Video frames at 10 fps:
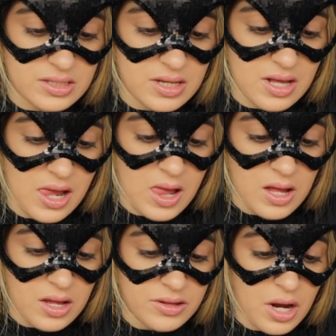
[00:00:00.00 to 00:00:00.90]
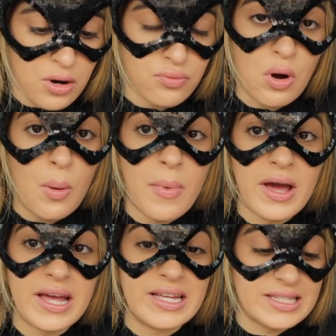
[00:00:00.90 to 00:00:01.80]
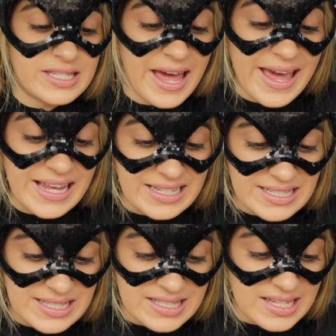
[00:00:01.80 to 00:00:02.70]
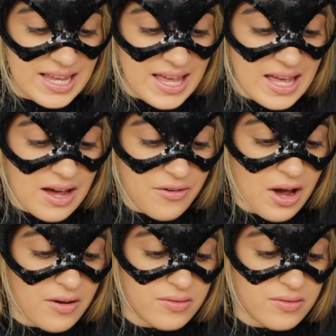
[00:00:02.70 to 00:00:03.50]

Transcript: Oh, it's precious. The aroma and taste of